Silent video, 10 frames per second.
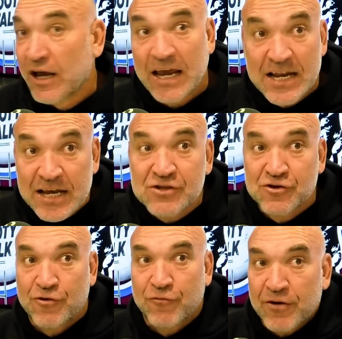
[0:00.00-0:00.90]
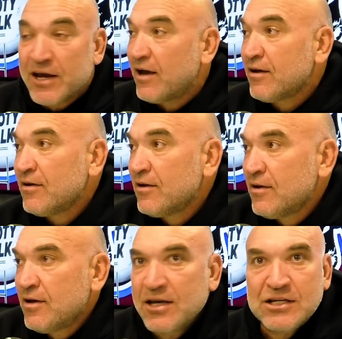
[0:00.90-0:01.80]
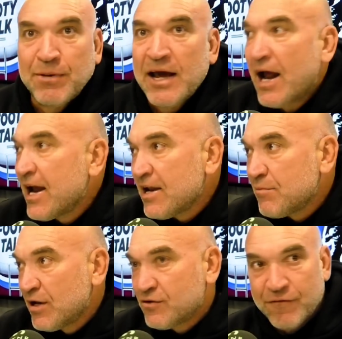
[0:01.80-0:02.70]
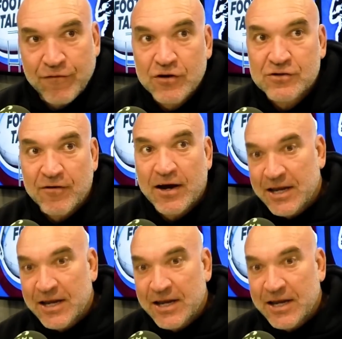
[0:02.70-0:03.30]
Like in his career, he's played 18 minutes of first grade.